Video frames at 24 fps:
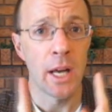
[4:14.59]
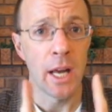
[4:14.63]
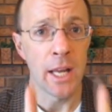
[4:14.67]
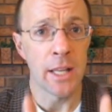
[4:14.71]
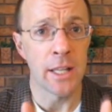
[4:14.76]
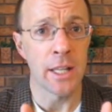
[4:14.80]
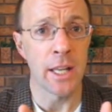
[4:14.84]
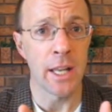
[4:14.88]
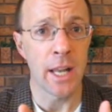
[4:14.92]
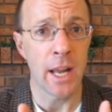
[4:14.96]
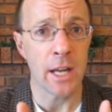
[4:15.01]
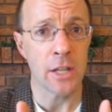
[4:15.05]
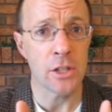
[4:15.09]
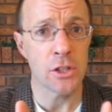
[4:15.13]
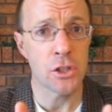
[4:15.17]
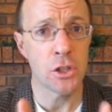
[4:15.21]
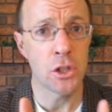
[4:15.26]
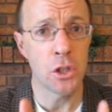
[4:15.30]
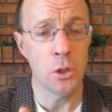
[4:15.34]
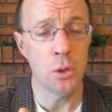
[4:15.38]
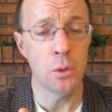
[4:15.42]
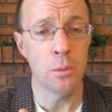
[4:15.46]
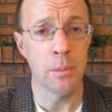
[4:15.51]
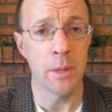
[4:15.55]
in the next
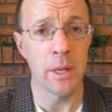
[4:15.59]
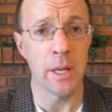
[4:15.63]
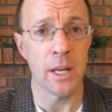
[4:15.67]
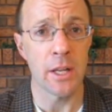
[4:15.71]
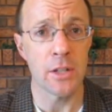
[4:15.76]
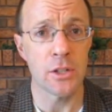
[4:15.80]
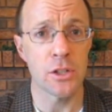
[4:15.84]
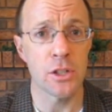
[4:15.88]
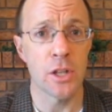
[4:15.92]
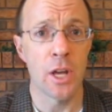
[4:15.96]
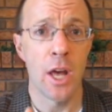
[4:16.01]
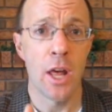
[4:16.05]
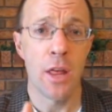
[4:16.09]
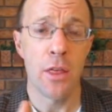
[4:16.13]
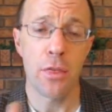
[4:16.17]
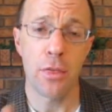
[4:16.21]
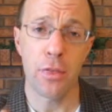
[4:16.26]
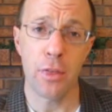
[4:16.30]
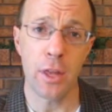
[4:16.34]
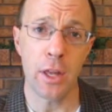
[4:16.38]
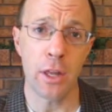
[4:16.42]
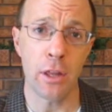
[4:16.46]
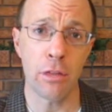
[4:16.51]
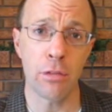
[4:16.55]
2 minutes,
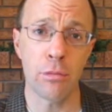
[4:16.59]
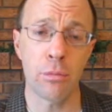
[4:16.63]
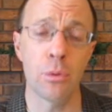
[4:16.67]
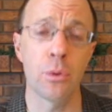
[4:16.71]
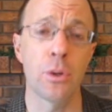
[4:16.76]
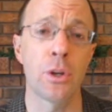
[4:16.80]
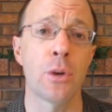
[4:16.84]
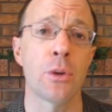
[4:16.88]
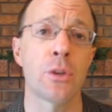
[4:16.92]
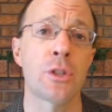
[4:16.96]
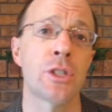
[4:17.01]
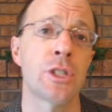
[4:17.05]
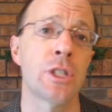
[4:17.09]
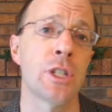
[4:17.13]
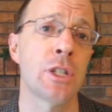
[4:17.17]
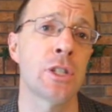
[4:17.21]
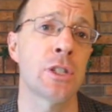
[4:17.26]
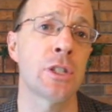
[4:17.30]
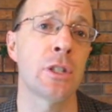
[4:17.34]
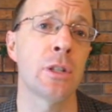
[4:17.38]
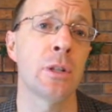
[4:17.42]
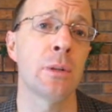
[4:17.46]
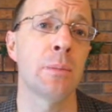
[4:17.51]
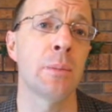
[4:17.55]
think through your
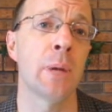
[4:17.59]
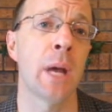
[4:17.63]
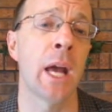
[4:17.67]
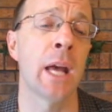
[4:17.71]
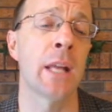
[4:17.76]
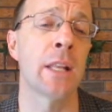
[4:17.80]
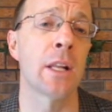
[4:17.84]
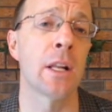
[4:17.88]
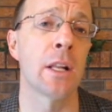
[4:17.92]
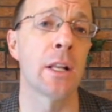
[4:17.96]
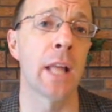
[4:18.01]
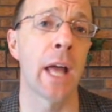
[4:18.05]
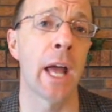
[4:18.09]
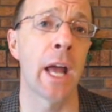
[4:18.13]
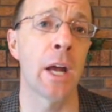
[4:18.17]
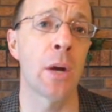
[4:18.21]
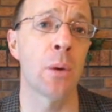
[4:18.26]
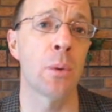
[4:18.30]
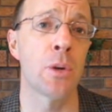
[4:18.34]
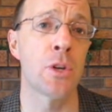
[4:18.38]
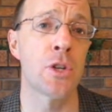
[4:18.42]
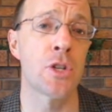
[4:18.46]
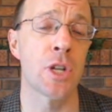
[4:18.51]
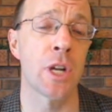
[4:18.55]
system and the
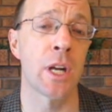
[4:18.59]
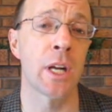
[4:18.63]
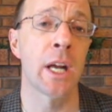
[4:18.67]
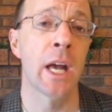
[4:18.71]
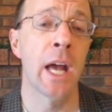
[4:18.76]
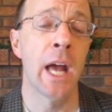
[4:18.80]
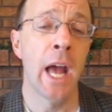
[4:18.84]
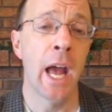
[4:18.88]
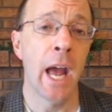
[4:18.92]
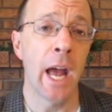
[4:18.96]
languaging